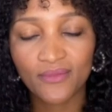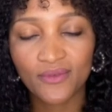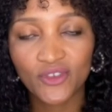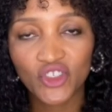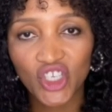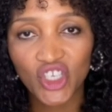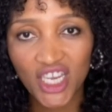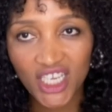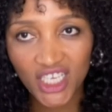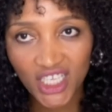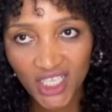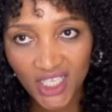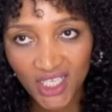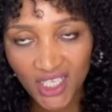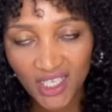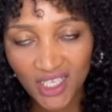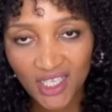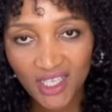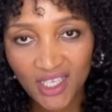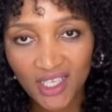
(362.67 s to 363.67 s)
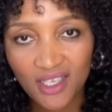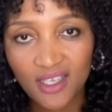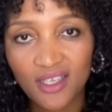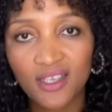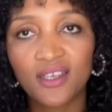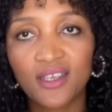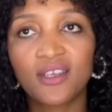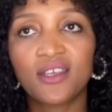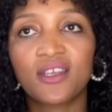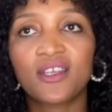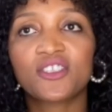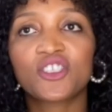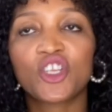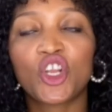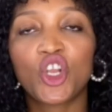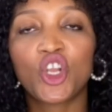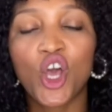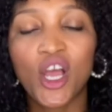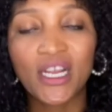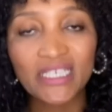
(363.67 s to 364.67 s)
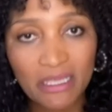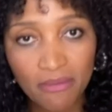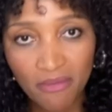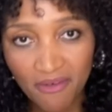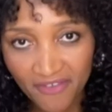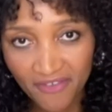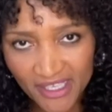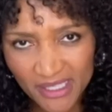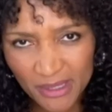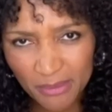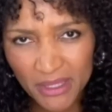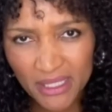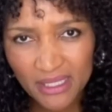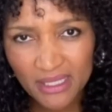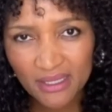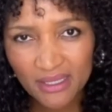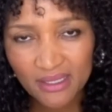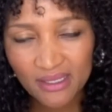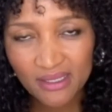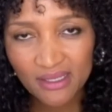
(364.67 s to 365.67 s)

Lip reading: journey. It's a long-term investment.